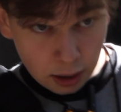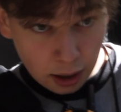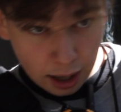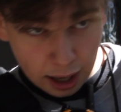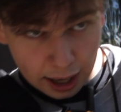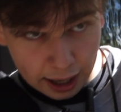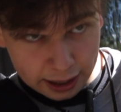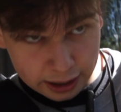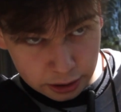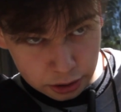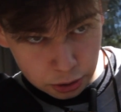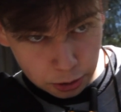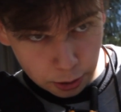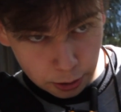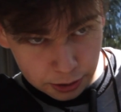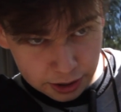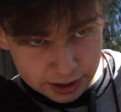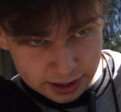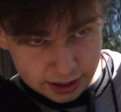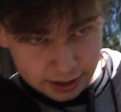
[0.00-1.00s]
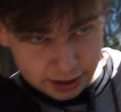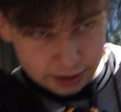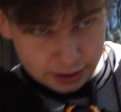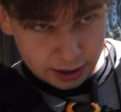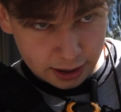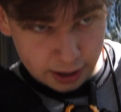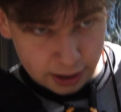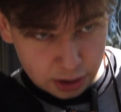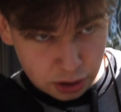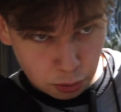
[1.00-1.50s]
Hi, Control. This is
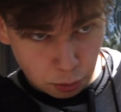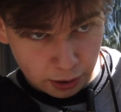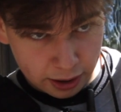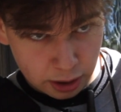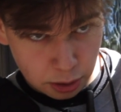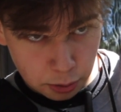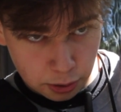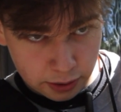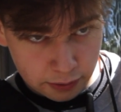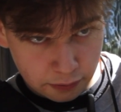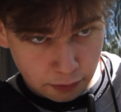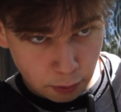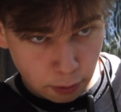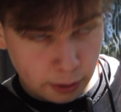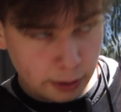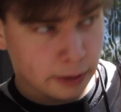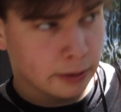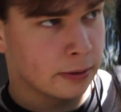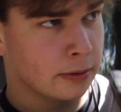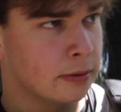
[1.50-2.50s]
uh, twenty-three four. Room